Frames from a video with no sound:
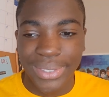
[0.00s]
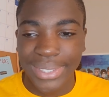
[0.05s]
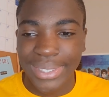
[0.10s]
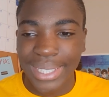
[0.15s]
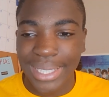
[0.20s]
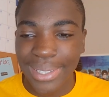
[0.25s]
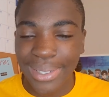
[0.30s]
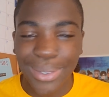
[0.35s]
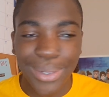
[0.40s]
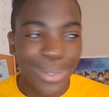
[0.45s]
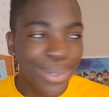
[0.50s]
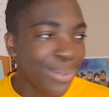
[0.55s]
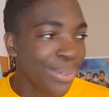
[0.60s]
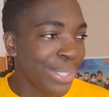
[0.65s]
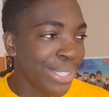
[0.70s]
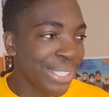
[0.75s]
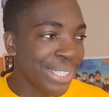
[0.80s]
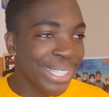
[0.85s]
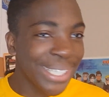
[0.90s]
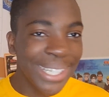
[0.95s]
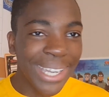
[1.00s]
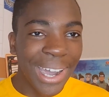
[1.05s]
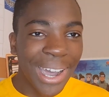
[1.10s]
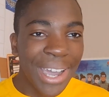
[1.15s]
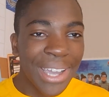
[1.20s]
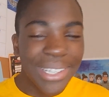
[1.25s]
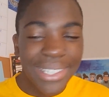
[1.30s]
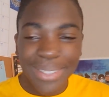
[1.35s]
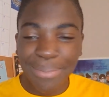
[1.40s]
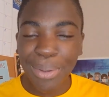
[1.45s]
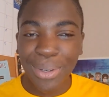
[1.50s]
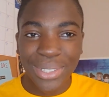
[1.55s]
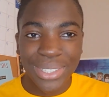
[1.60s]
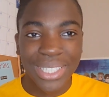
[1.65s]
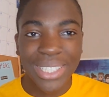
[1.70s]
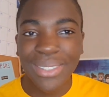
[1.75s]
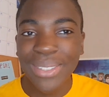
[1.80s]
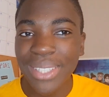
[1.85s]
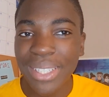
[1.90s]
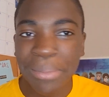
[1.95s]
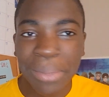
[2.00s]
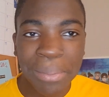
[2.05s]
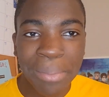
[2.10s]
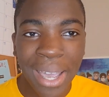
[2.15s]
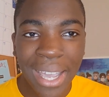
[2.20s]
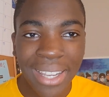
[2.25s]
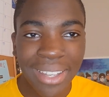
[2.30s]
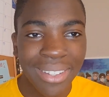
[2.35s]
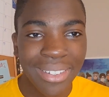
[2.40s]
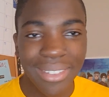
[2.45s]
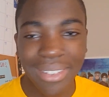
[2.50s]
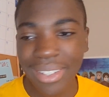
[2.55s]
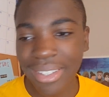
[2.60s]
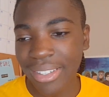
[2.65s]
like, oh, where's King Kai? His bro said he was gonna be back.